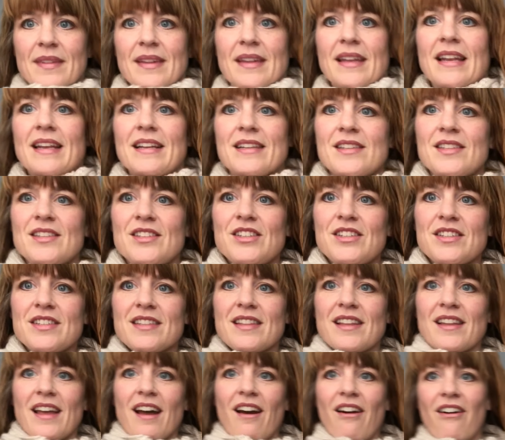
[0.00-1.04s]
and it's just
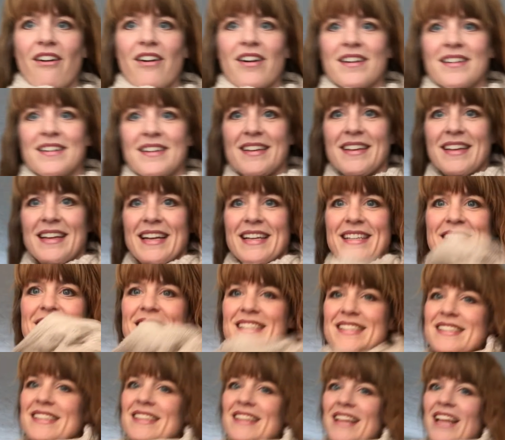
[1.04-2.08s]
that oh it's
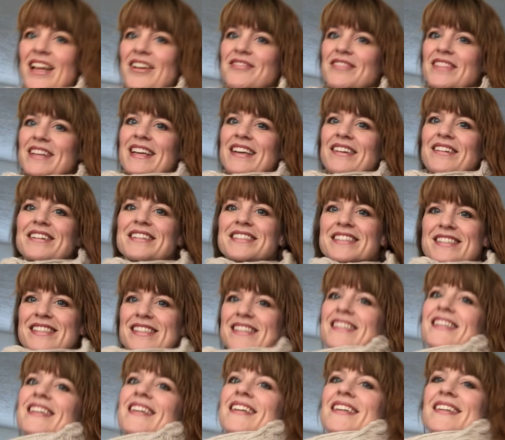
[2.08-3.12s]
just lovely you could
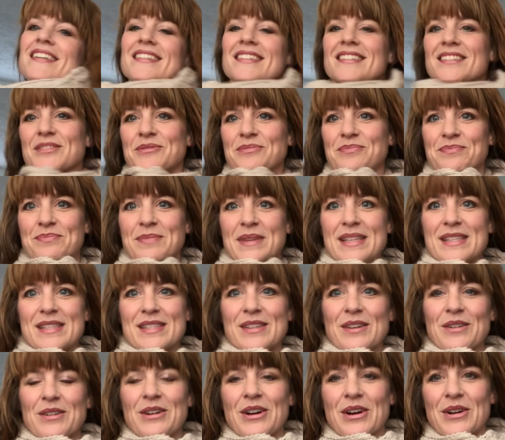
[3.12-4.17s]
just be
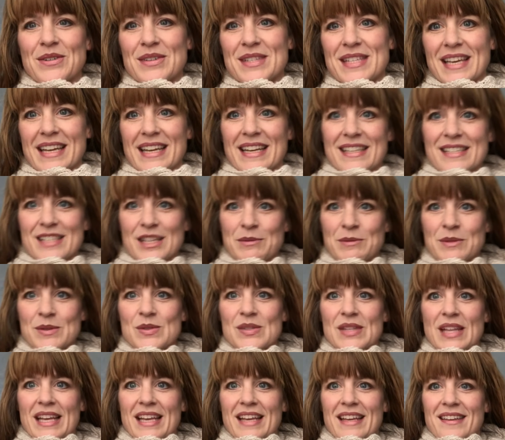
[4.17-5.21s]
so cozy in it it's
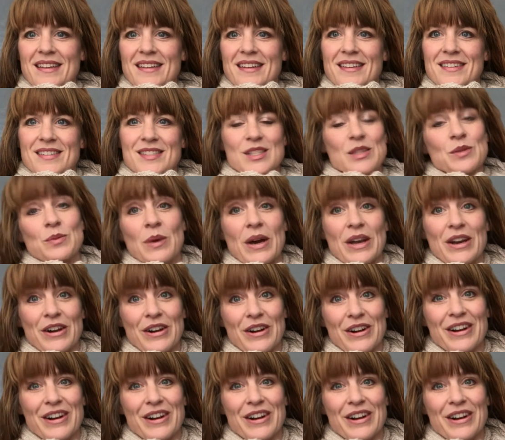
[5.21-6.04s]
almost like a sweater